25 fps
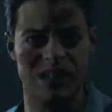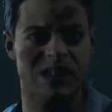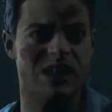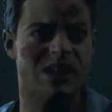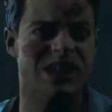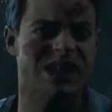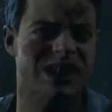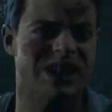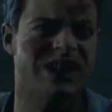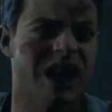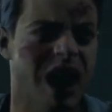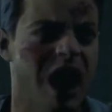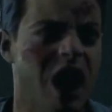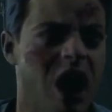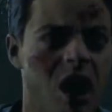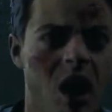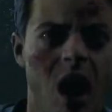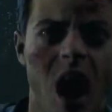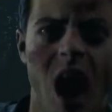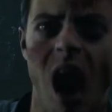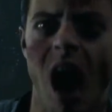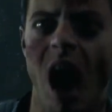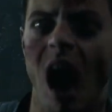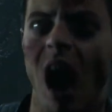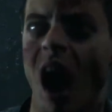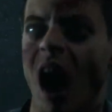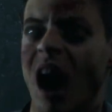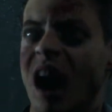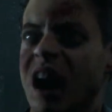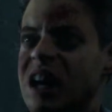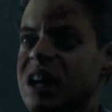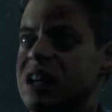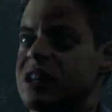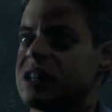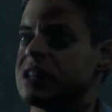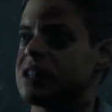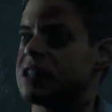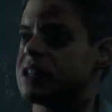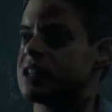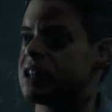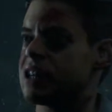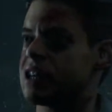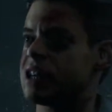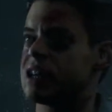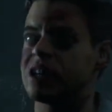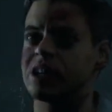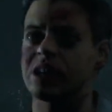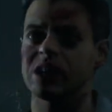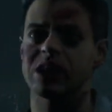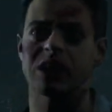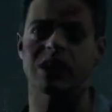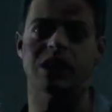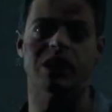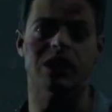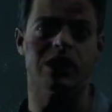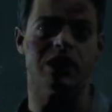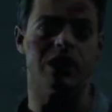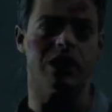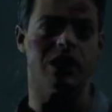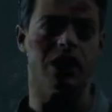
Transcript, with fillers: Oh yeah, he's breaking. He is definitely